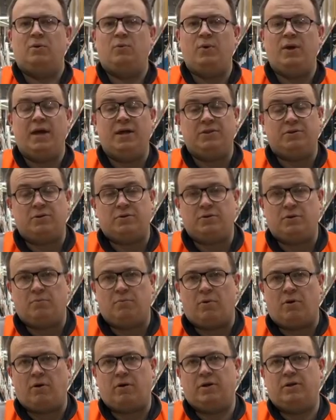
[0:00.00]
We entered the
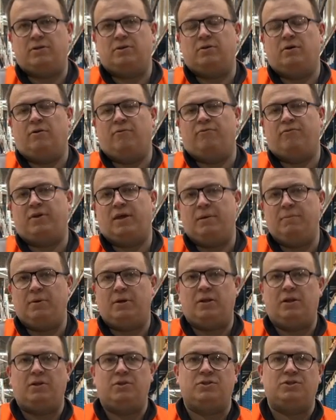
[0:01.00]
market of
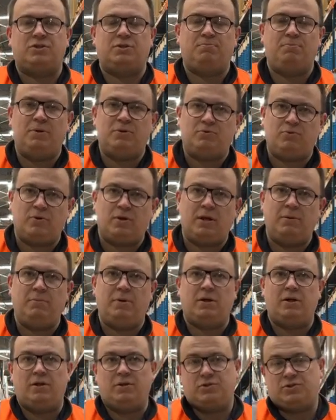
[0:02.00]
chemicals,
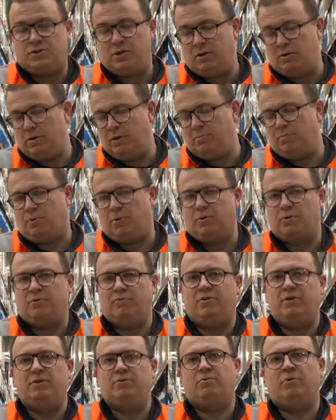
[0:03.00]
petrochemicals here in the port of
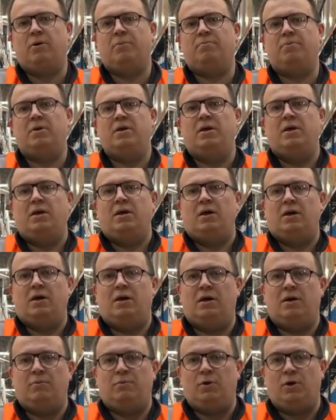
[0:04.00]
Antwerp.
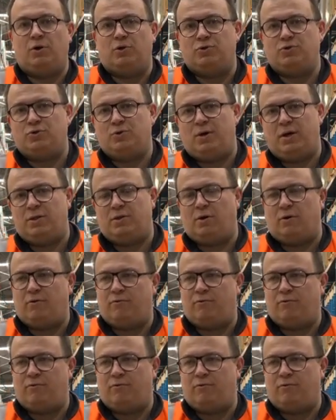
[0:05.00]
Uh, we also had our